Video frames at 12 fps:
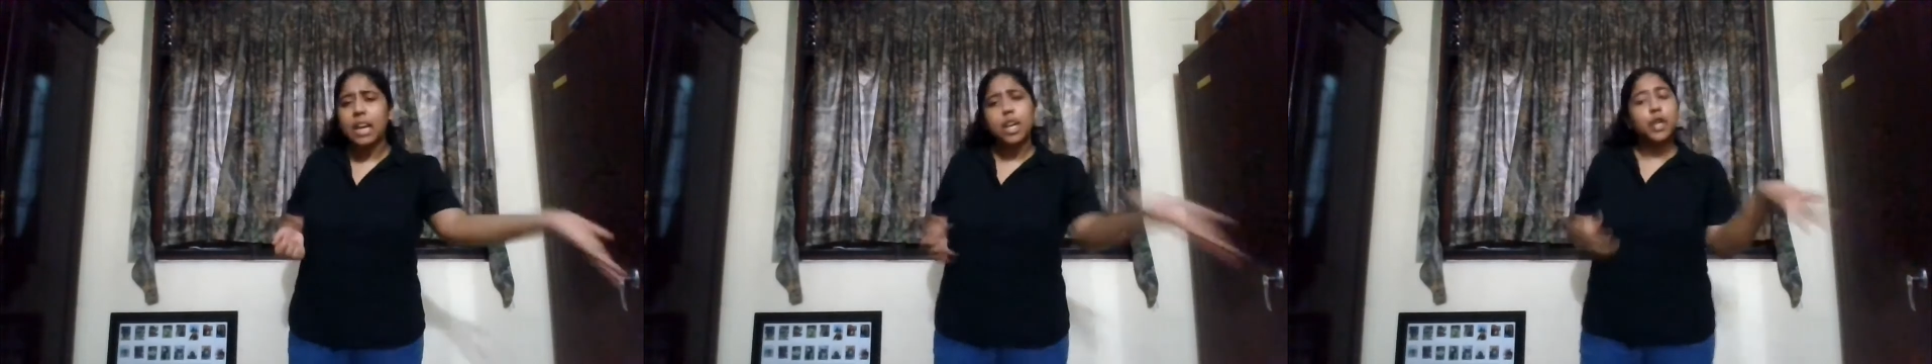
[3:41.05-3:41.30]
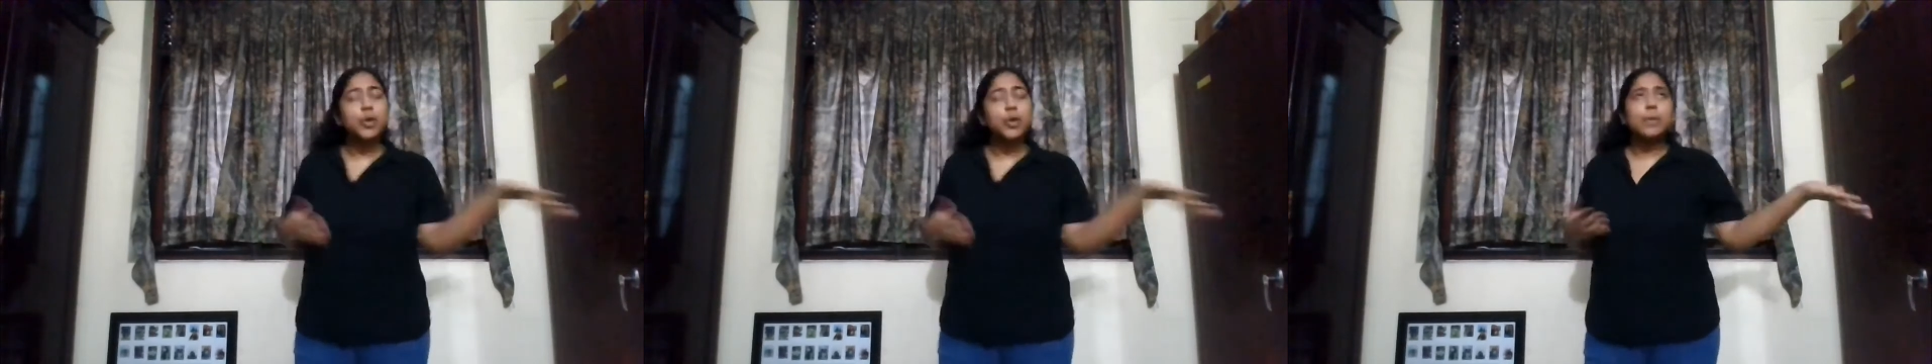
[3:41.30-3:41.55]

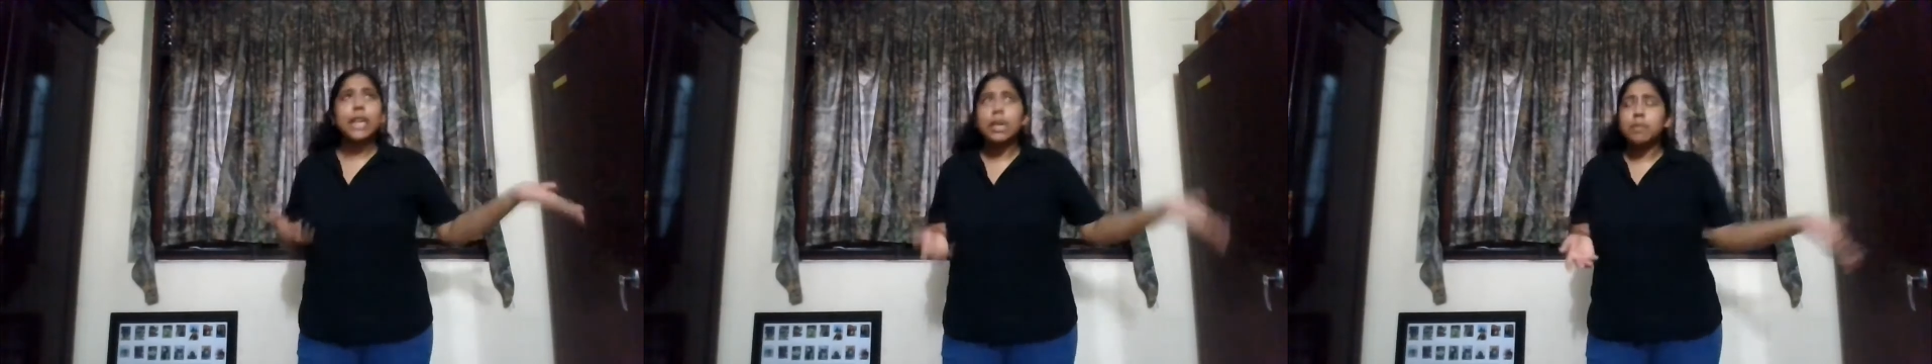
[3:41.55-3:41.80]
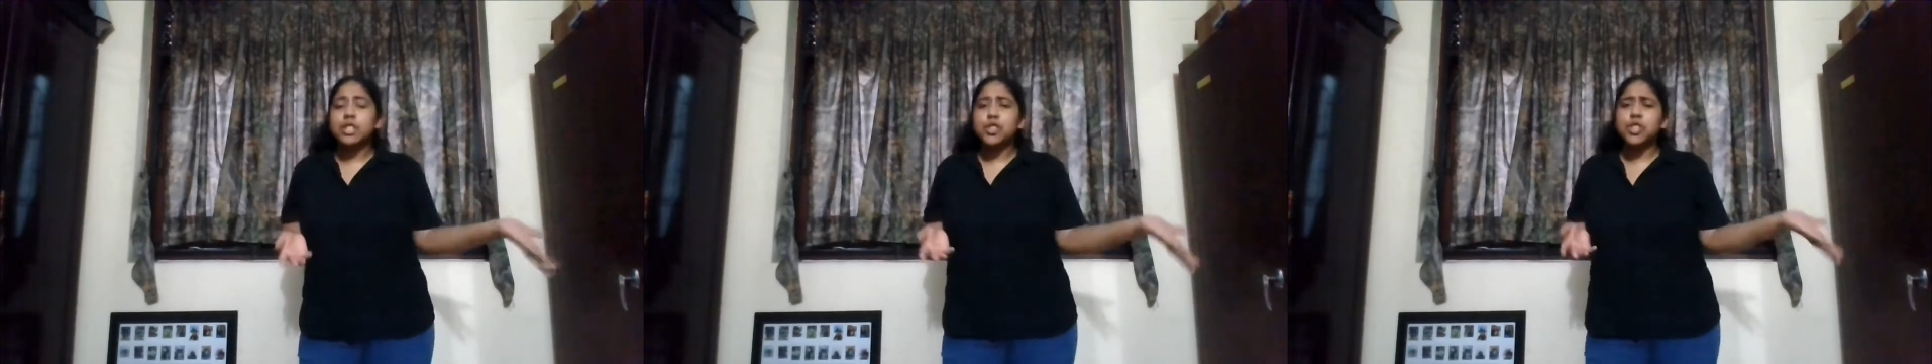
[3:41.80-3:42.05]
you'll be
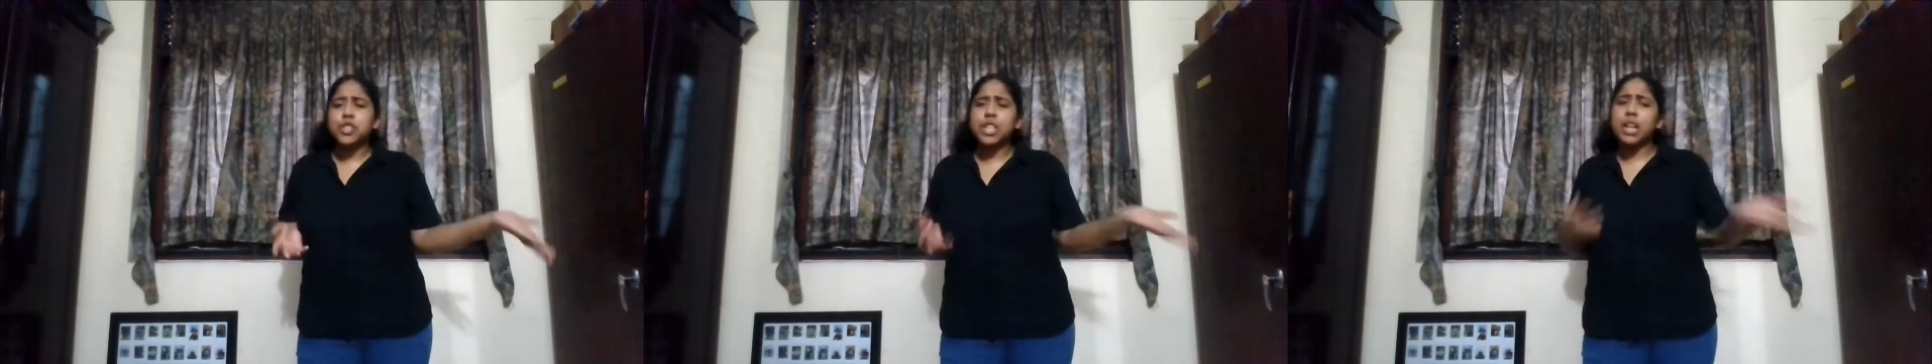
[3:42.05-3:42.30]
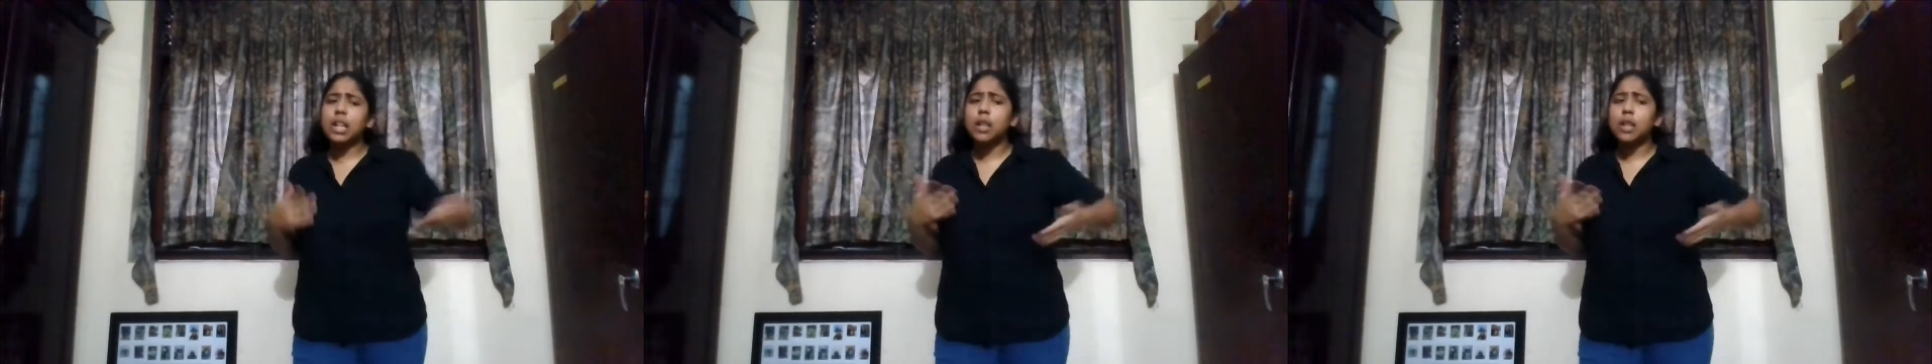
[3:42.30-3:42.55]
able to
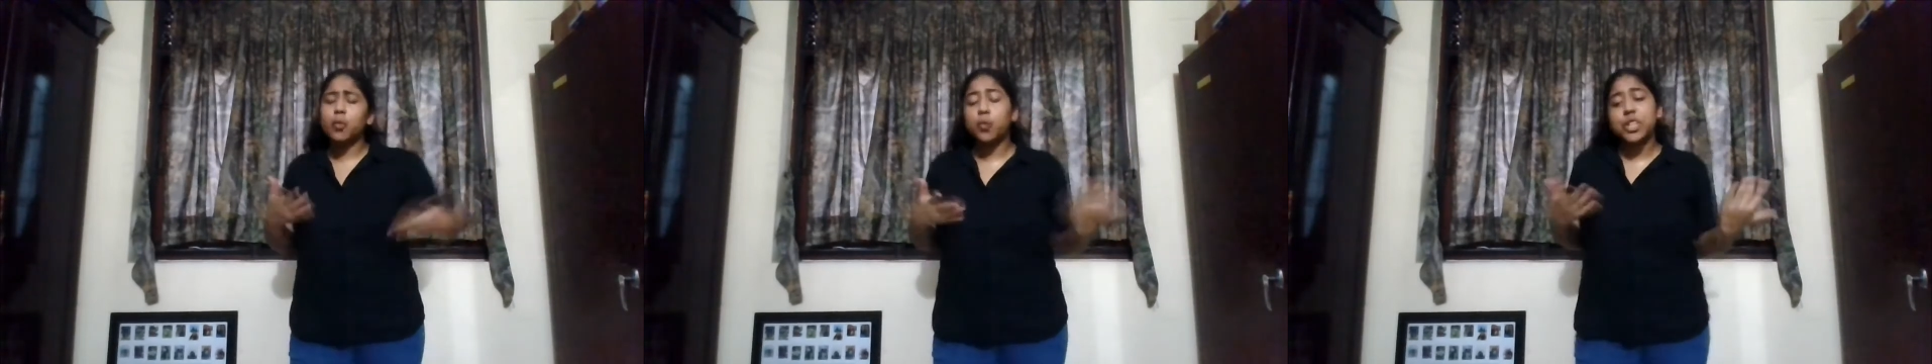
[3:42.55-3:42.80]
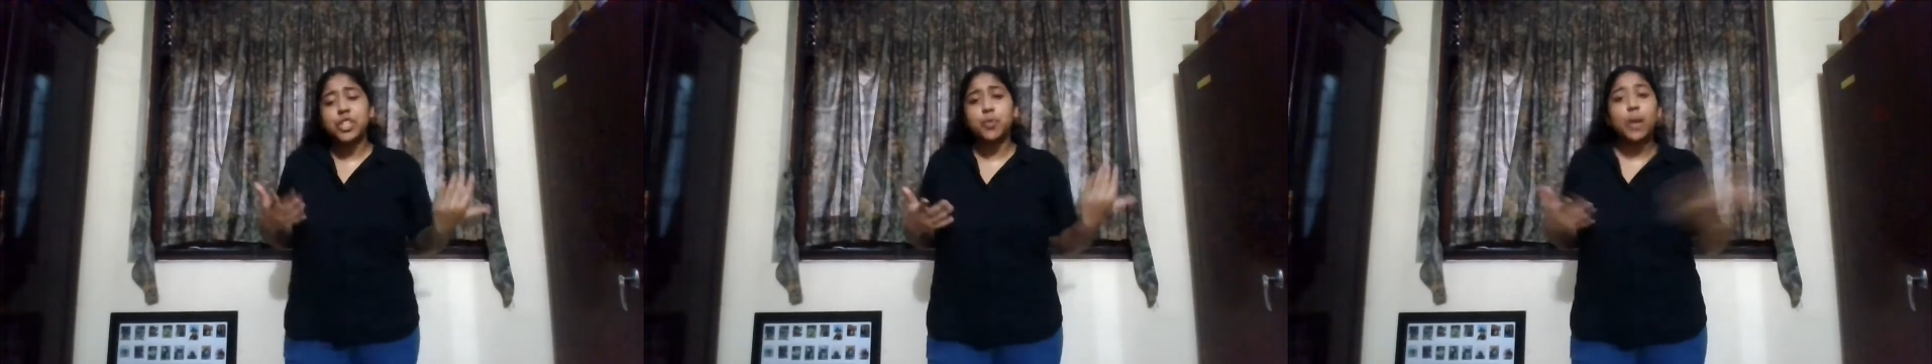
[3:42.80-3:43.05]
tell
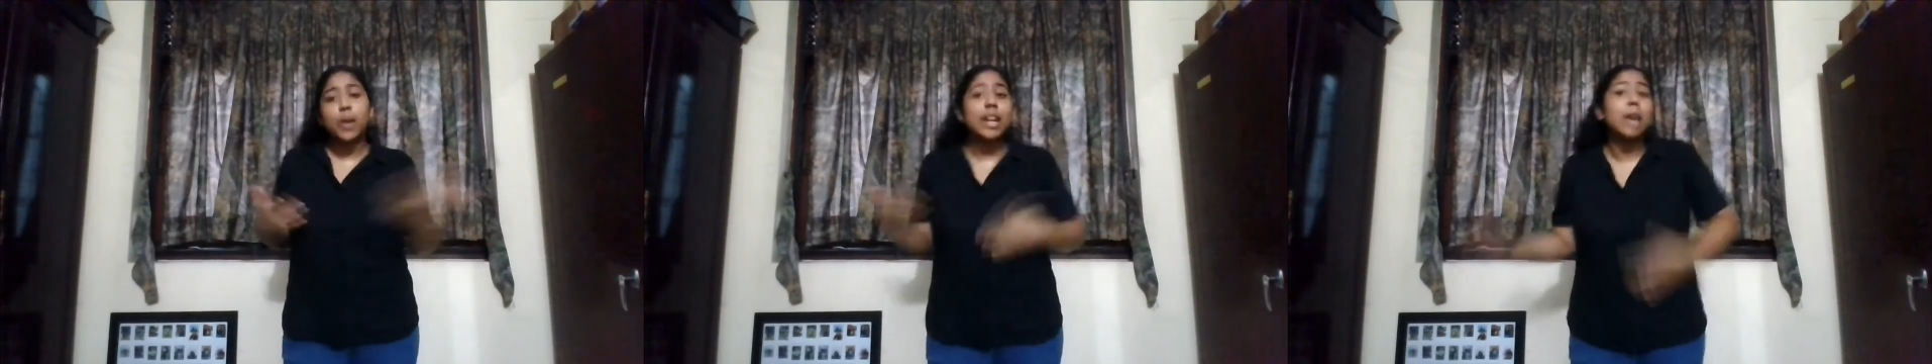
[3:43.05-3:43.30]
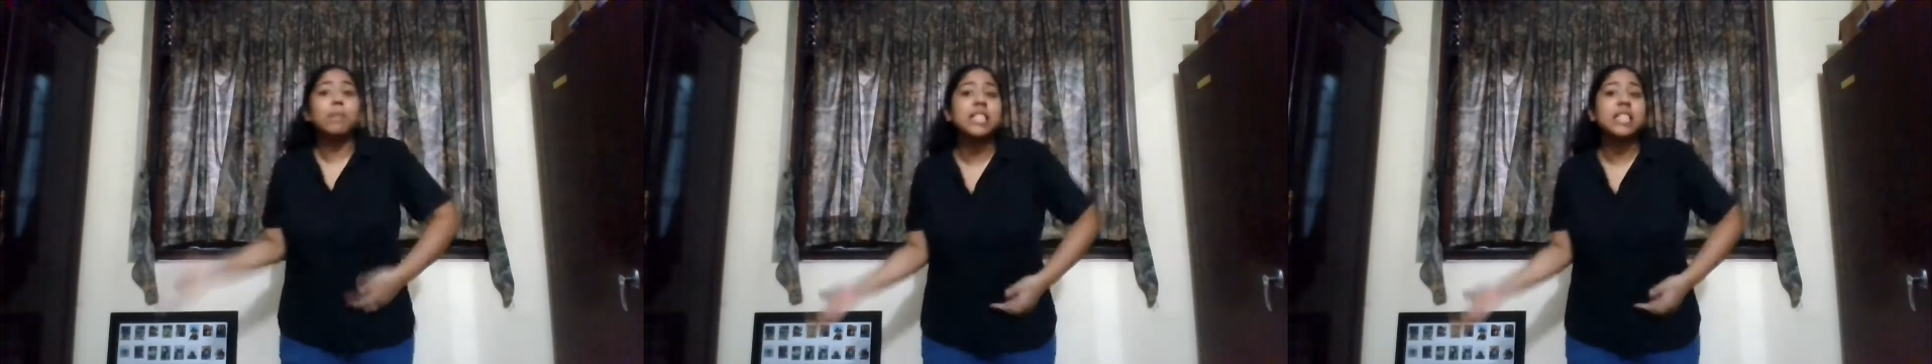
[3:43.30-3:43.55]
which one I
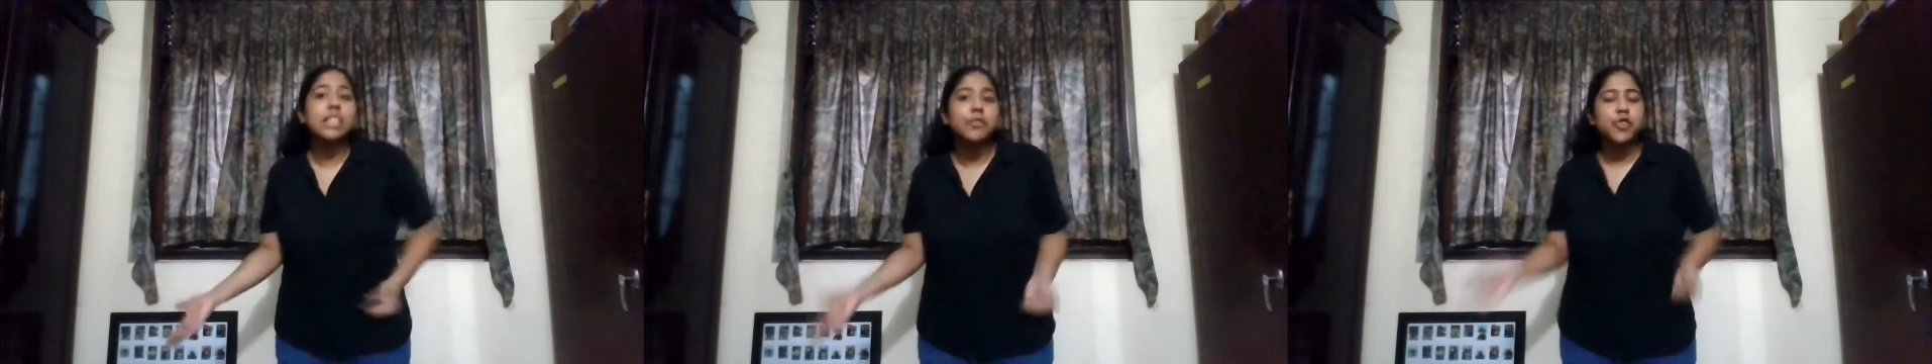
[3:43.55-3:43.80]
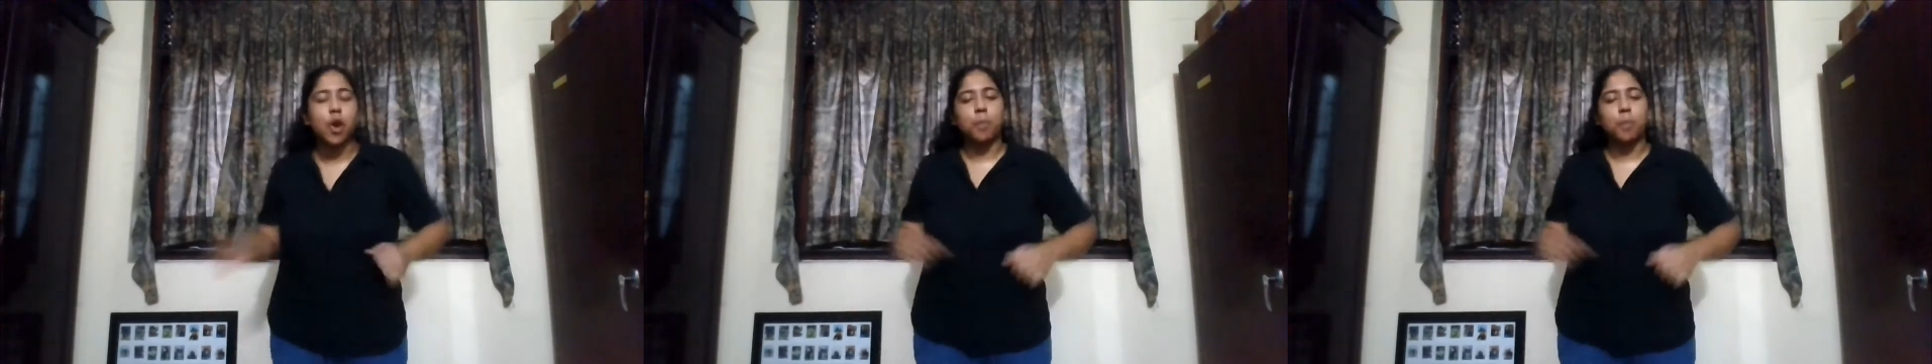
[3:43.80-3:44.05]
must have
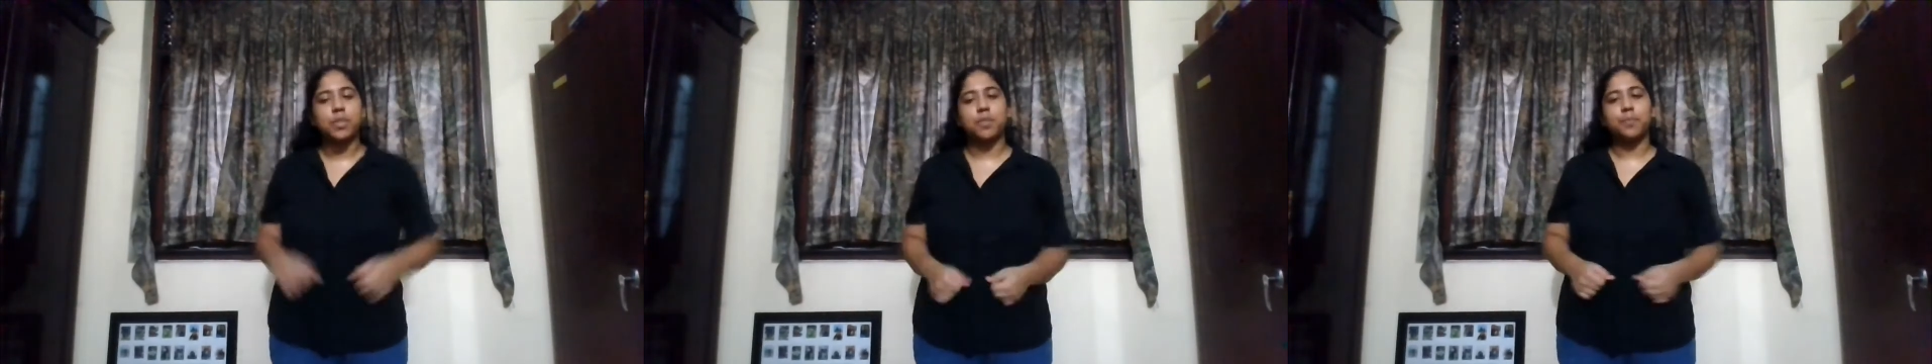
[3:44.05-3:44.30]
dropped."